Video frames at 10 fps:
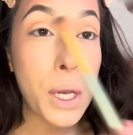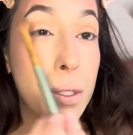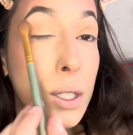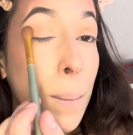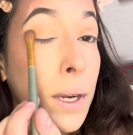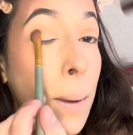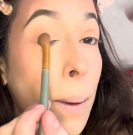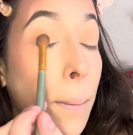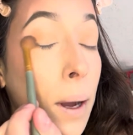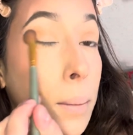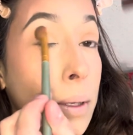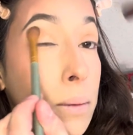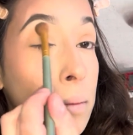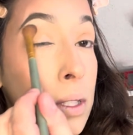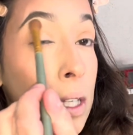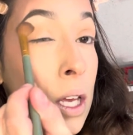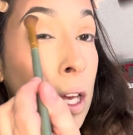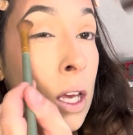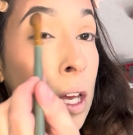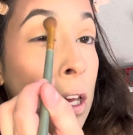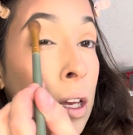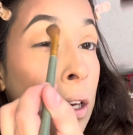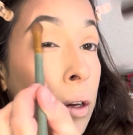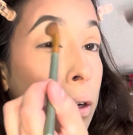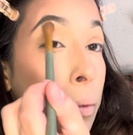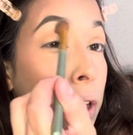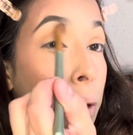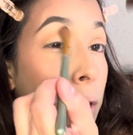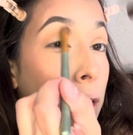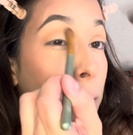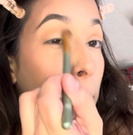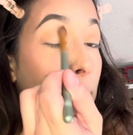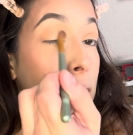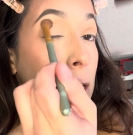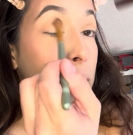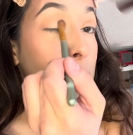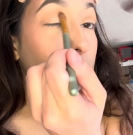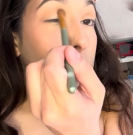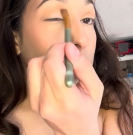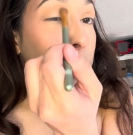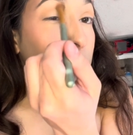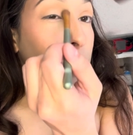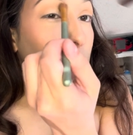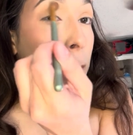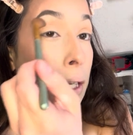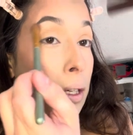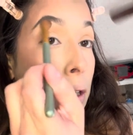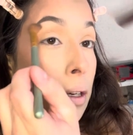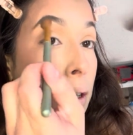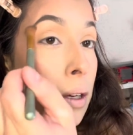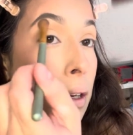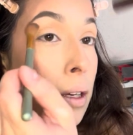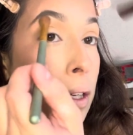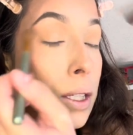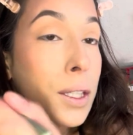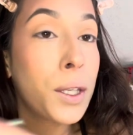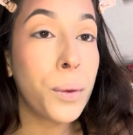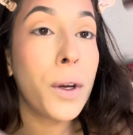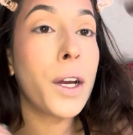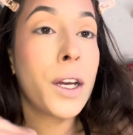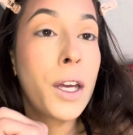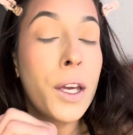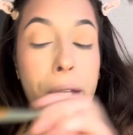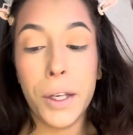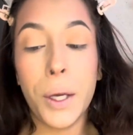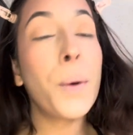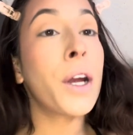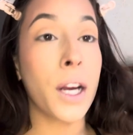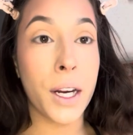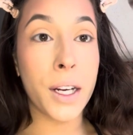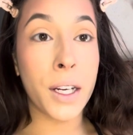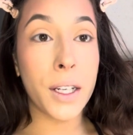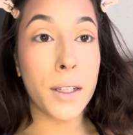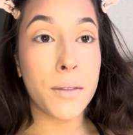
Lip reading: so many of my problems went away, because I was like, dude, like, you are her.